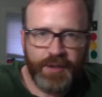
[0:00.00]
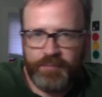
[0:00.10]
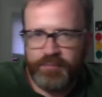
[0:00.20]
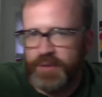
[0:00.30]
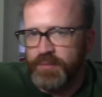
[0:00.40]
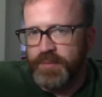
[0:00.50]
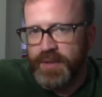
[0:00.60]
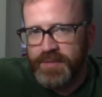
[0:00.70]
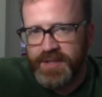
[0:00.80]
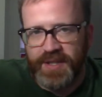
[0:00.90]
People
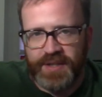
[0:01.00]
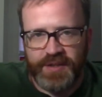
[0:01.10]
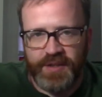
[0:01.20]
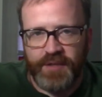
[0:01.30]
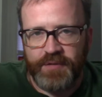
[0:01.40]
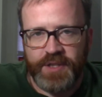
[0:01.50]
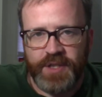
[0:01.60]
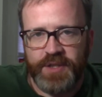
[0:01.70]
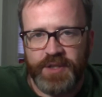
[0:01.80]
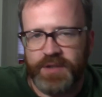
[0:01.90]
make mistakes in
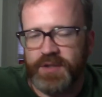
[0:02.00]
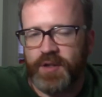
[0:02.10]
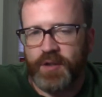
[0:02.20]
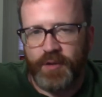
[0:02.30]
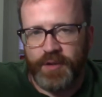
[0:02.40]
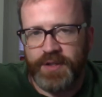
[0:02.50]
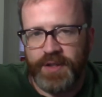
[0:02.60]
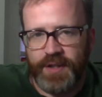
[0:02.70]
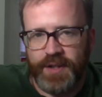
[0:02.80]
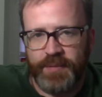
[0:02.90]
conversations all the
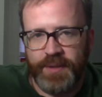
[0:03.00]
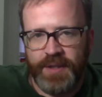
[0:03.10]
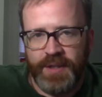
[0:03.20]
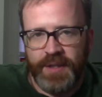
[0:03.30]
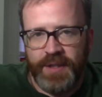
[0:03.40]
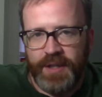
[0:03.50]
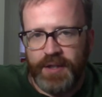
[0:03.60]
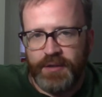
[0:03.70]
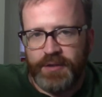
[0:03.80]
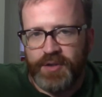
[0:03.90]
time.
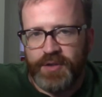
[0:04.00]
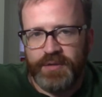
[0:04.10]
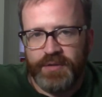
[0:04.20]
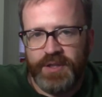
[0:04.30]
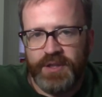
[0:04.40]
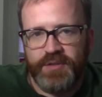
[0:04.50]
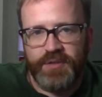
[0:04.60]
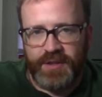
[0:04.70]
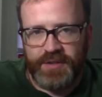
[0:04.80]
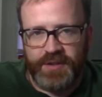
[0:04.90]
Errors are
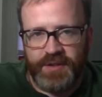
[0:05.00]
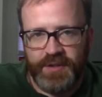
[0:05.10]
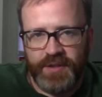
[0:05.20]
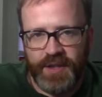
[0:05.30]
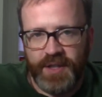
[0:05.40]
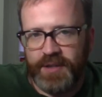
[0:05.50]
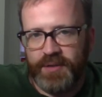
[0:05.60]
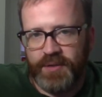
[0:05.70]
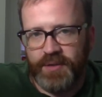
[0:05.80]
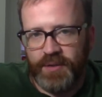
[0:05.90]
interesting,
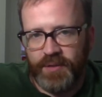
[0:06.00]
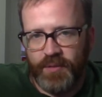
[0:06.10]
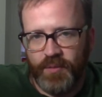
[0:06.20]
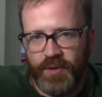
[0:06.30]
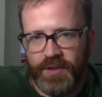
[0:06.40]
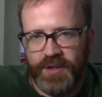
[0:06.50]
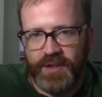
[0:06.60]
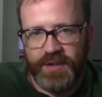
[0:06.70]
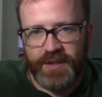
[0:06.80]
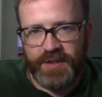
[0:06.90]
and one
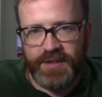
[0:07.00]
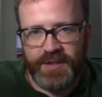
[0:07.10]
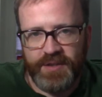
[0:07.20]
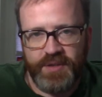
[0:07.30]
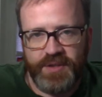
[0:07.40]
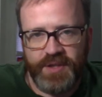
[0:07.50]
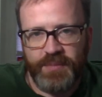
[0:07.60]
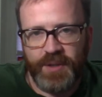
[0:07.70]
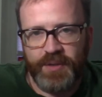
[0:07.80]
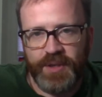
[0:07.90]
thing that is interesting
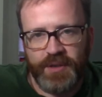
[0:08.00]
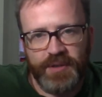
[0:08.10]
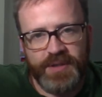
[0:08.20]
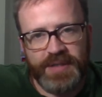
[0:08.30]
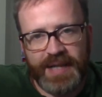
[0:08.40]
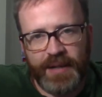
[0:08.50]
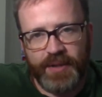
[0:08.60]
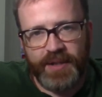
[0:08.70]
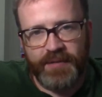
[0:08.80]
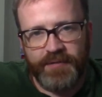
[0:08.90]
about errors is how
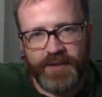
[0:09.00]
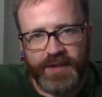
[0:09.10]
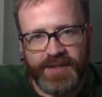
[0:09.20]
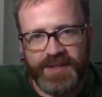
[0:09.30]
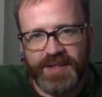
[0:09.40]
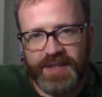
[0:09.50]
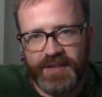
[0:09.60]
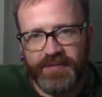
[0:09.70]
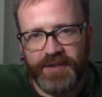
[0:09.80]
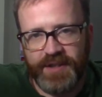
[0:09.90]
they get fixed,
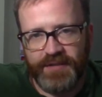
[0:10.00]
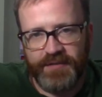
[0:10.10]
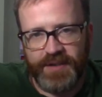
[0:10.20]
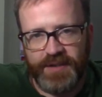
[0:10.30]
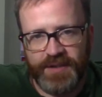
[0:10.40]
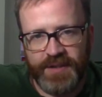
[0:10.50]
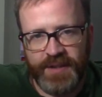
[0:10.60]
if they get fixed.